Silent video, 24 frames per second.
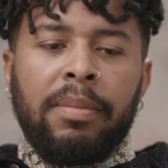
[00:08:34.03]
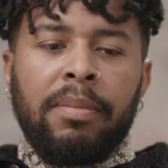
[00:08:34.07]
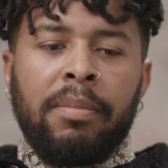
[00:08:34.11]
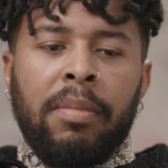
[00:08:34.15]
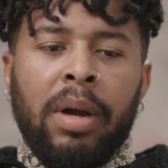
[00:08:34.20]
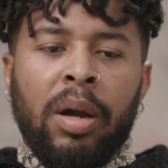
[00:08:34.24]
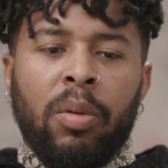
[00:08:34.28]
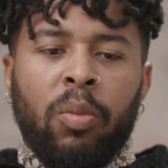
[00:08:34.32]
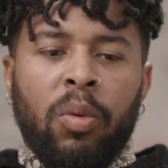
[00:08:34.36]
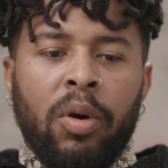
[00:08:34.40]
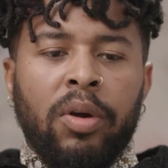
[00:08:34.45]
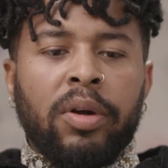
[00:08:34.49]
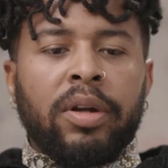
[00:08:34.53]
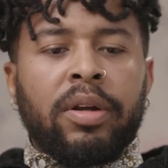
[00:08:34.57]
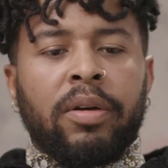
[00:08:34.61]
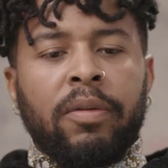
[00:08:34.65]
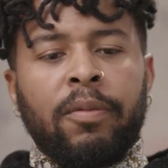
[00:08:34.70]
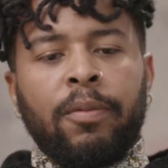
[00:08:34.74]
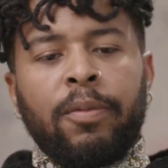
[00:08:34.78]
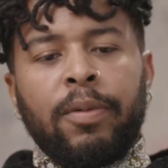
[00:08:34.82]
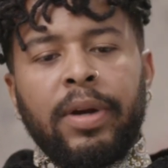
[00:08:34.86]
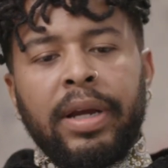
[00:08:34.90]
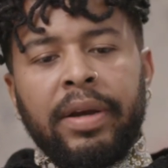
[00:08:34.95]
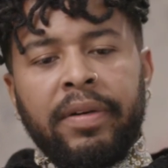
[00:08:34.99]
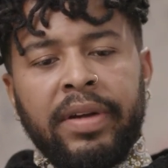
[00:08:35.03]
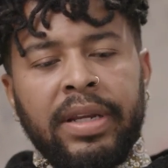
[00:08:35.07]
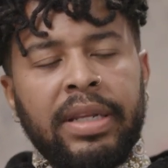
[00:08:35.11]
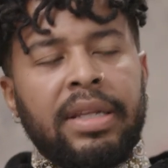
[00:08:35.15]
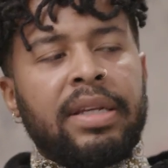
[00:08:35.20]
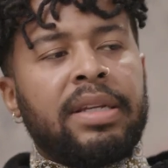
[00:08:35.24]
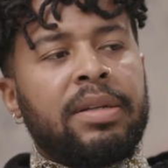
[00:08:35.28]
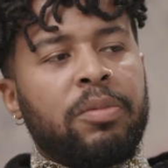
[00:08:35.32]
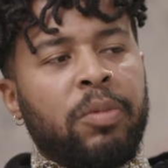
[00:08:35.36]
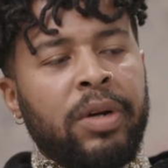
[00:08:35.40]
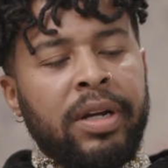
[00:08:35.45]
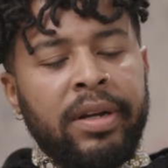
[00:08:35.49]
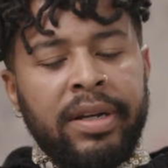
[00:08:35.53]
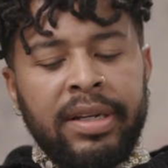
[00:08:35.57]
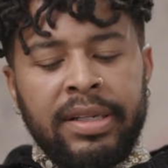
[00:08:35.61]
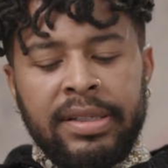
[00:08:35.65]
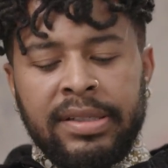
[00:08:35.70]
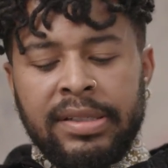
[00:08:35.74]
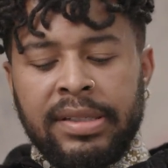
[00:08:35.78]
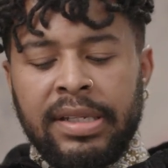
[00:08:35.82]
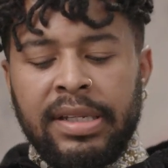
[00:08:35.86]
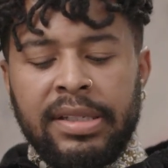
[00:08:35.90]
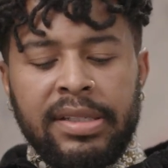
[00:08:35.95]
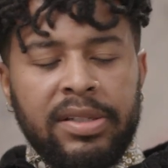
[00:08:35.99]
my work, where it
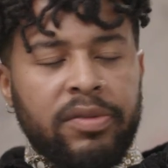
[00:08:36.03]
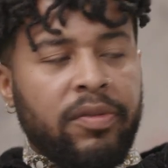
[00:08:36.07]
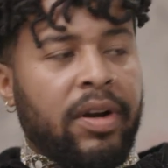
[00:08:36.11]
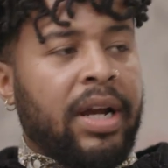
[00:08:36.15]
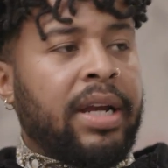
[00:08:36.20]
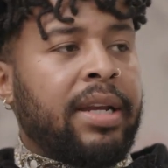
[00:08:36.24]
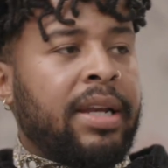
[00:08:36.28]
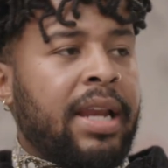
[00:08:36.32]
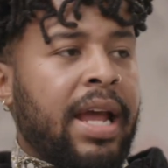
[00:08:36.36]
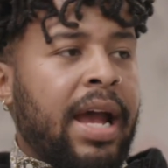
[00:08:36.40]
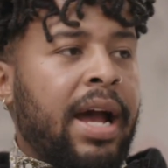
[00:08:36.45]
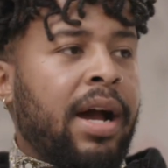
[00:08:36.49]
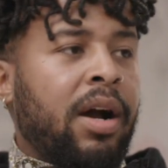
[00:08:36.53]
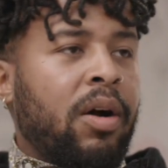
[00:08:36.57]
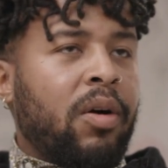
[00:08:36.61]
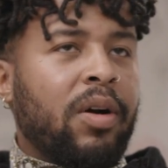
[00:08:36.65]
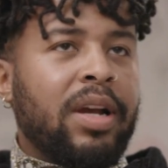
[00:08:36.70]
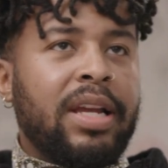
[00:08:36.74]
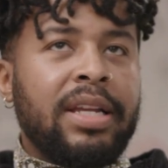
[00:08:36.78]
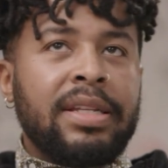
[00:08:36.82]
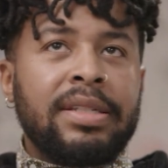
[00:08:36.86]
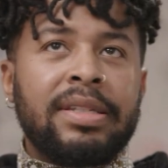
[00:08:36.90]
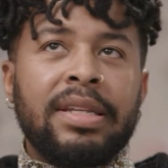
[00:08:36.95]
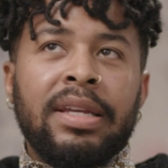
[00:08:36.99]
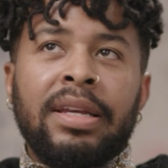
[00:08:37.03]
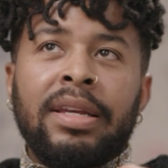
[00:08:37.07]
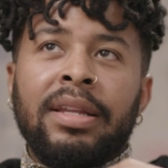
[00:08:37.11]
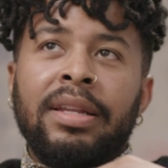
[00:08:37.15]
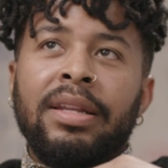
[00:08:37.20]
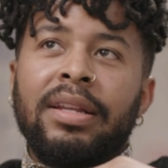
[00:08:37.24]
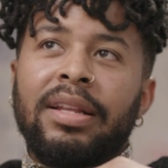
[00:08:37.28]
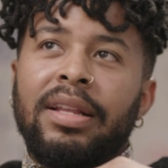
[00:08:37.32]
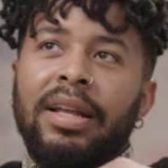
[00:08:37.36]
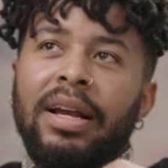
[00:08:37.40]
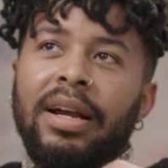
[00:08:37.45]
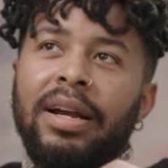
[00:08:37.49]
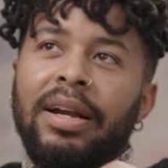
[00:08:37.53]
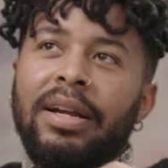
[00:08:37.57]
exists right now, is in